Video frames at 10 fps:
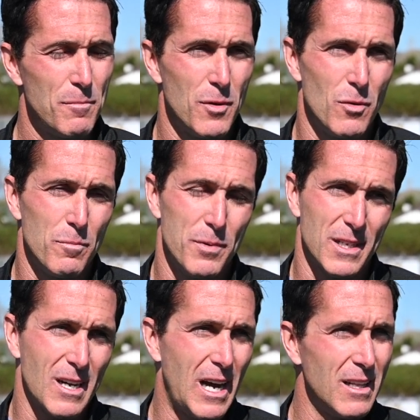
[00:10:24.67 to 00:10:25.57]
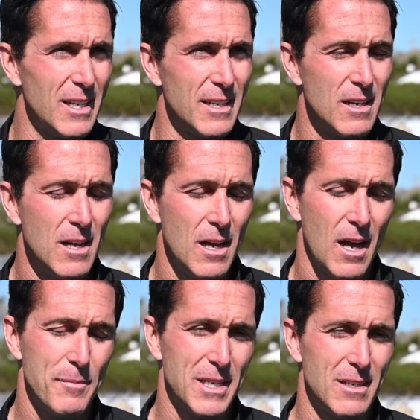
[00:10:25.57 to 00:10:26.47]
but Colin,
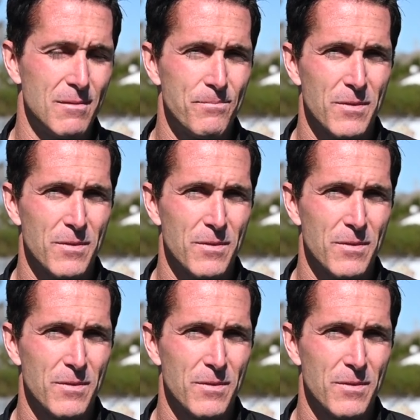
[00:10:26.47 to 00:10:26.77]
I mean,